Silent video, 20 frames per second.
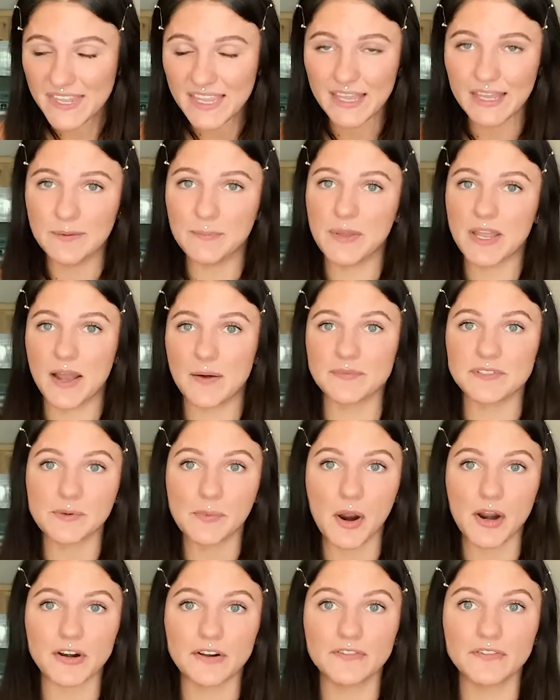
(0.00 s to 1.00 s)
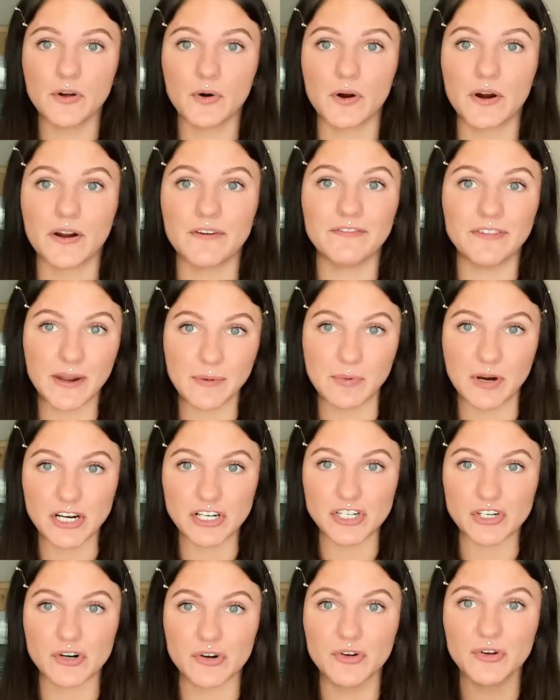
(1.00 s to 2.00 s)
it becomes a part of your
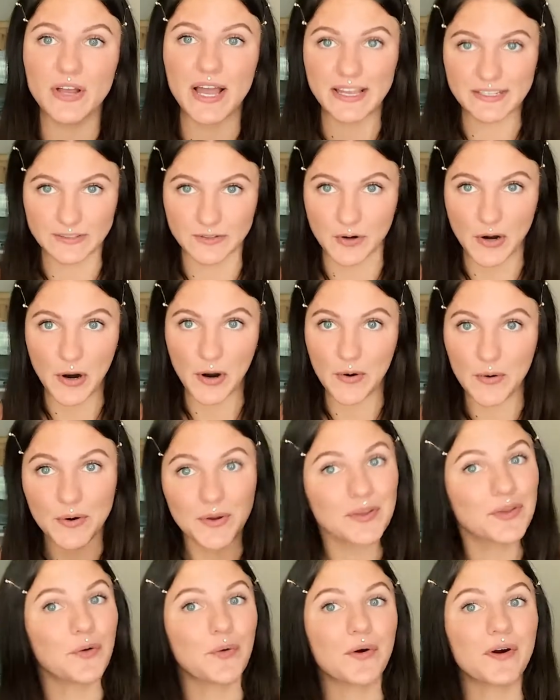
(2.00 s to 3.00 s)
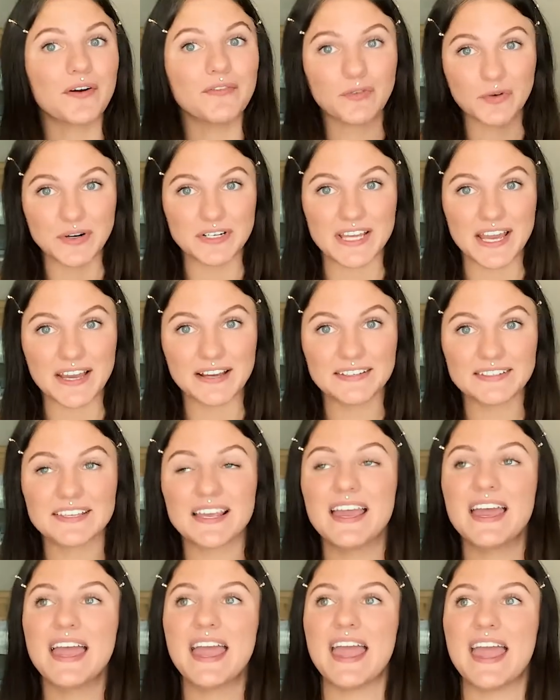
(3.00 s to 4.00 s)
vibrational escrow, your vortex,
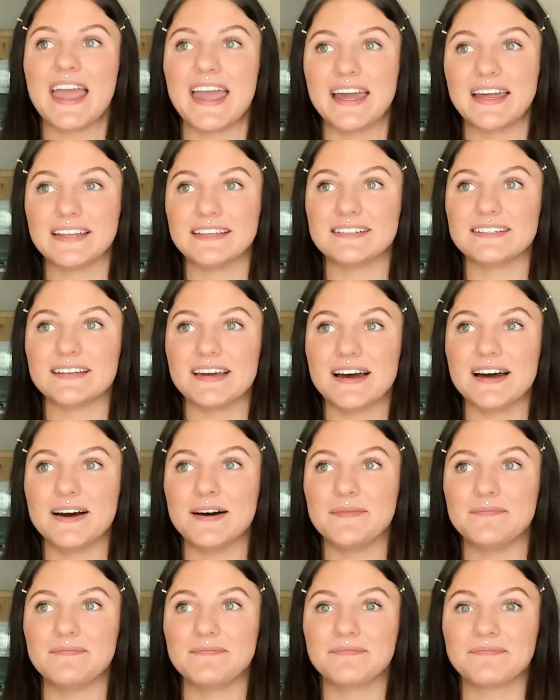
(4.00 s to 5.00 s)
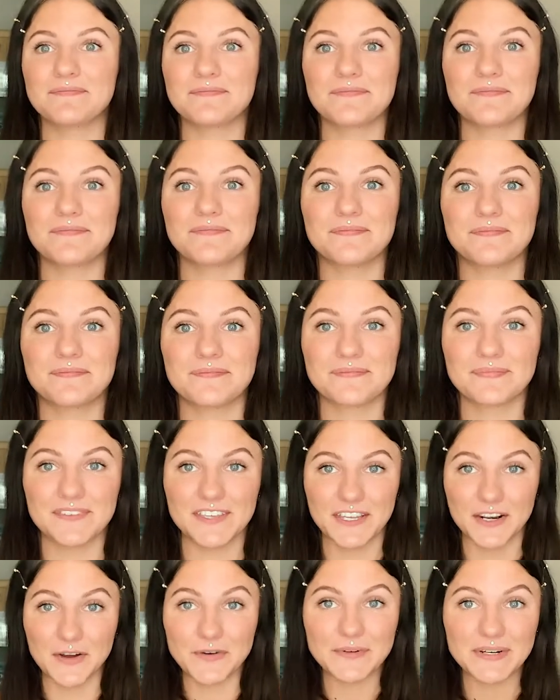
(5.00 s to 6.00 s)
and
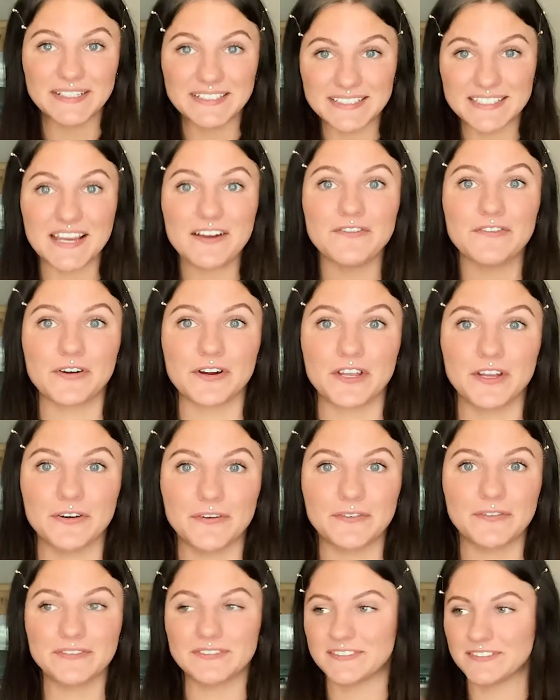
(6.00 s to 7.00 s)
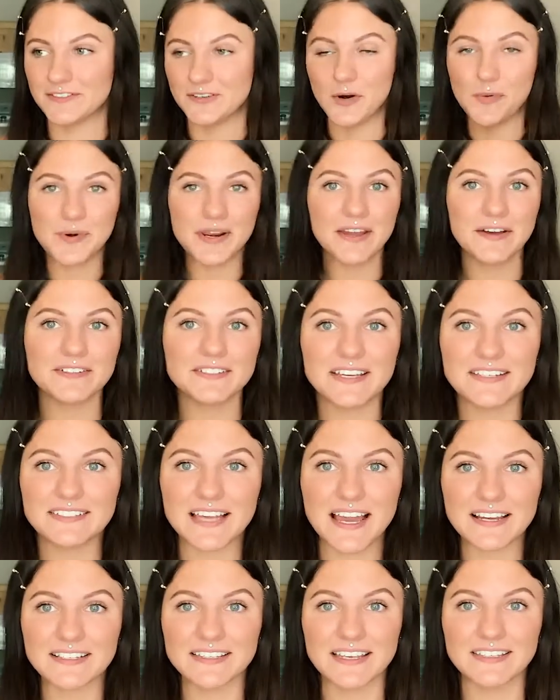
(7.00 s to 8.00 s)
you know, it's there for you. So nobody else has
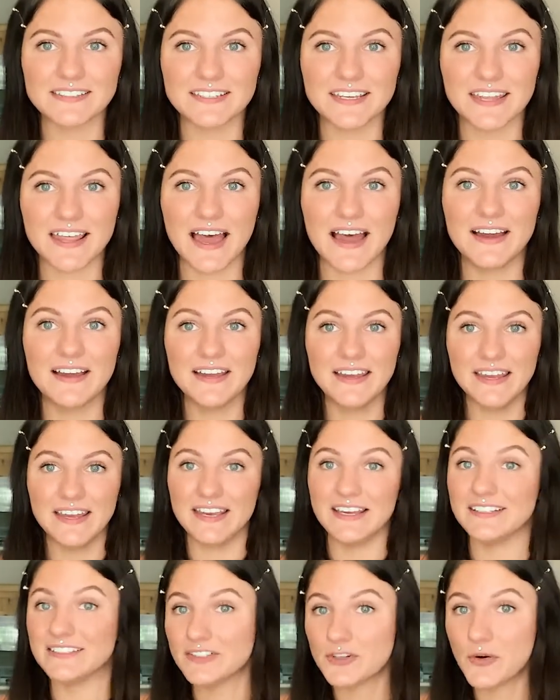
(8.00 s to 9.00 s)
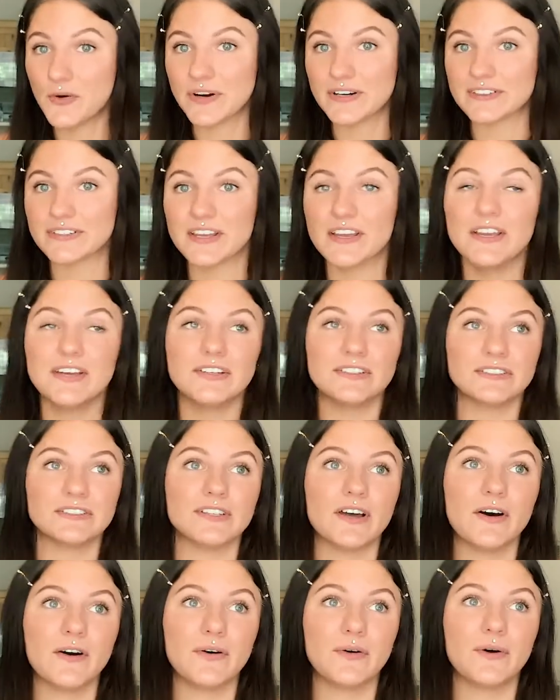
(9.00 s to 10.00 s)
access to that. It's yours.
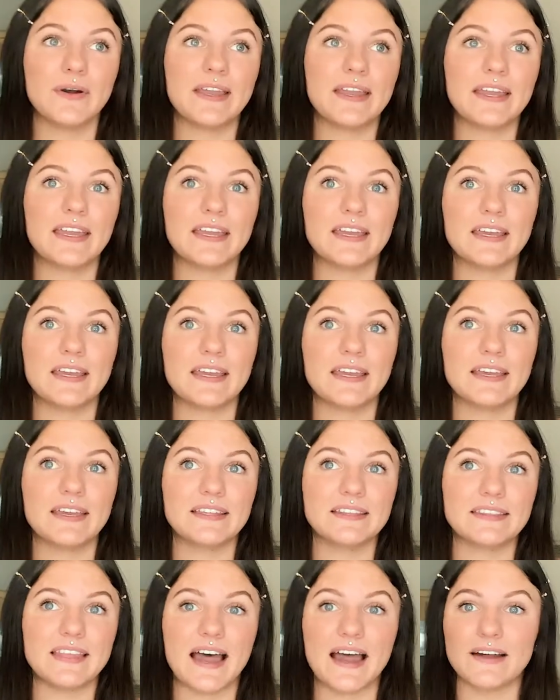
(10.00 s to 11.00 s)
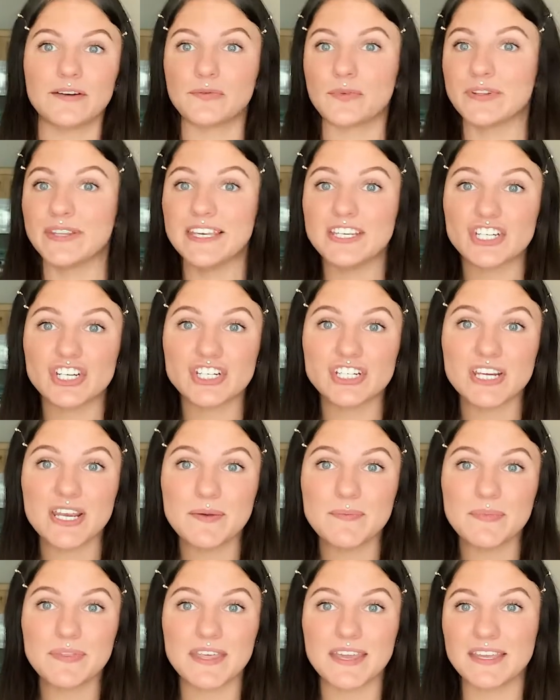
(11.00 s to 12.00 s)
So that
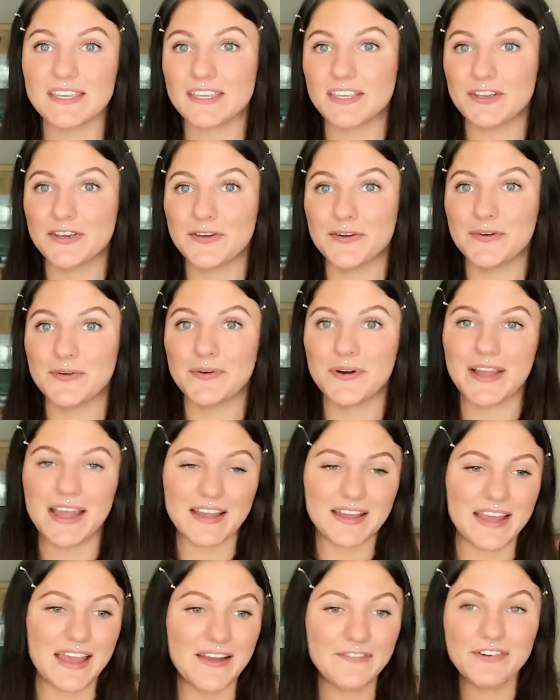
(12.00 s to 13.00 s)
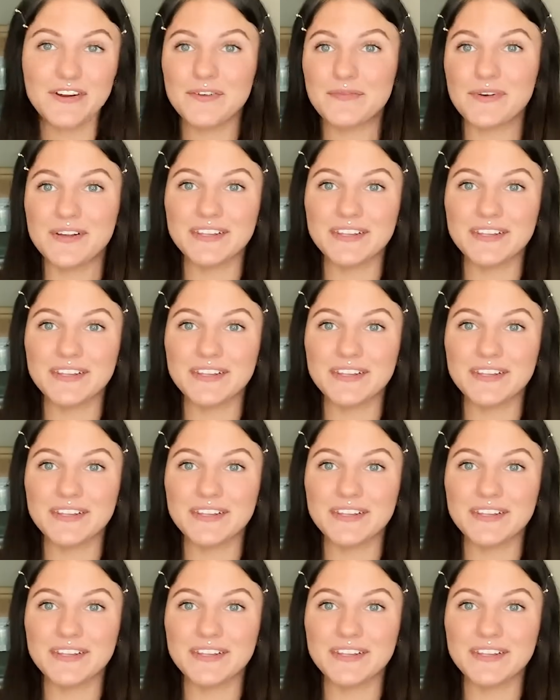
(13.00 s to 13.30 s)
relationship that every